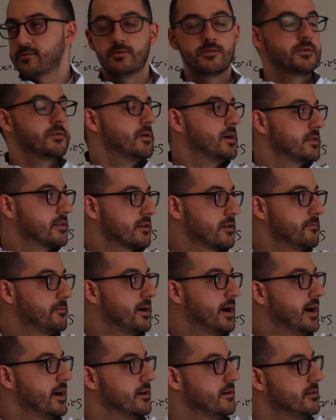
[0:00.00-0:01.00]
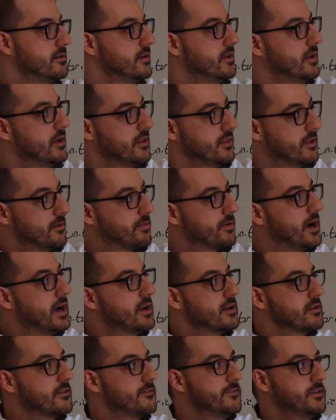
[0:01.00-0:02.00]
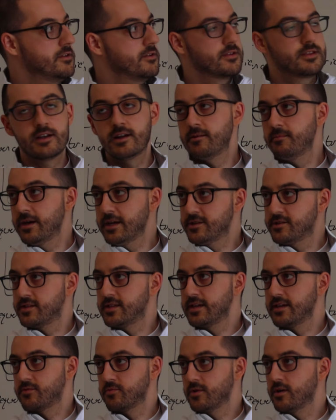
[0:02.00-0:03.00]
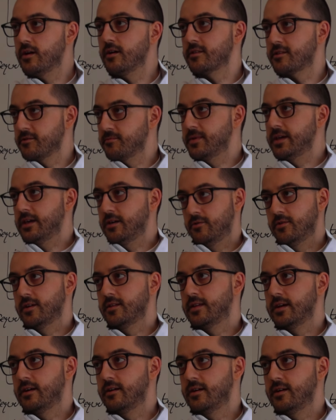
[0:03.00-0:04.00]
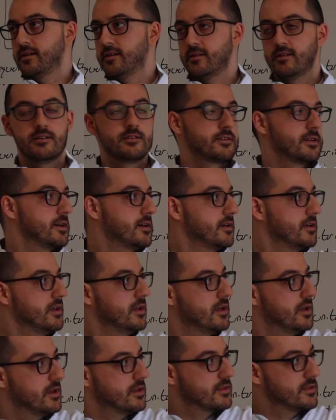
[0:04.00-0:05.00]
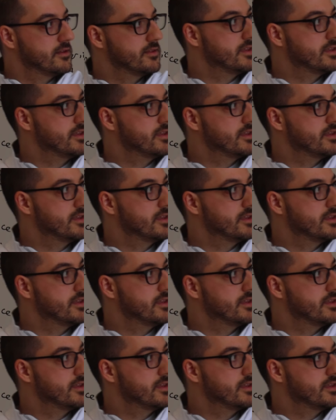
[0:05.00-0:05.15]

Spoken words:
what we want to compile. The product of unitary matrices will also be unitary. Okay? So